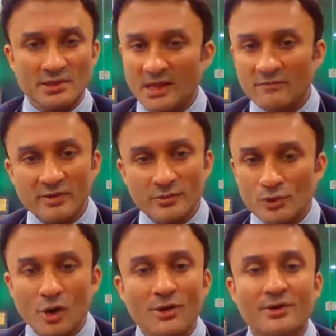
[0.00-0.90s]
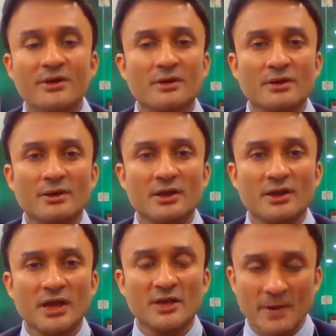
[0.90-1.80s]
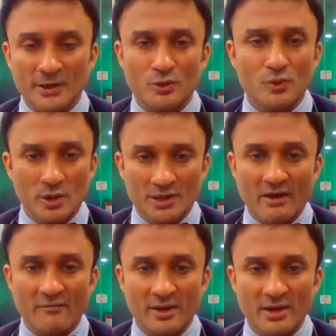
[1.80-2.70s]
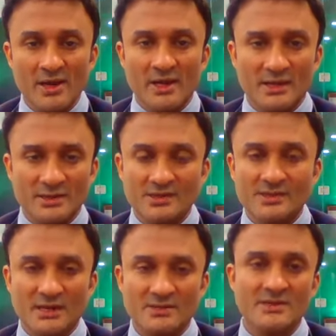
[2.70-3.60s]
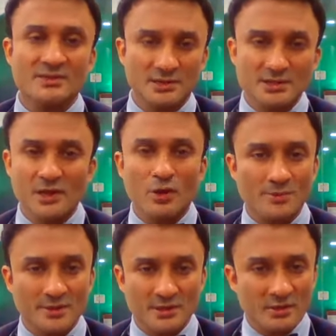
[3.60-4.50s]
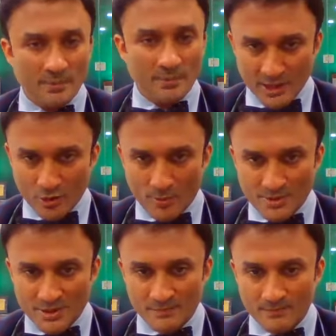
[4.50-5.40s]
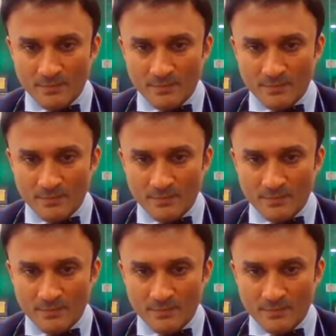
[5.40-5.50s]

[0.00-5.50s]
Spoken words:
then we do not expect to do a TAVR. In such cases, surgical option is a better option.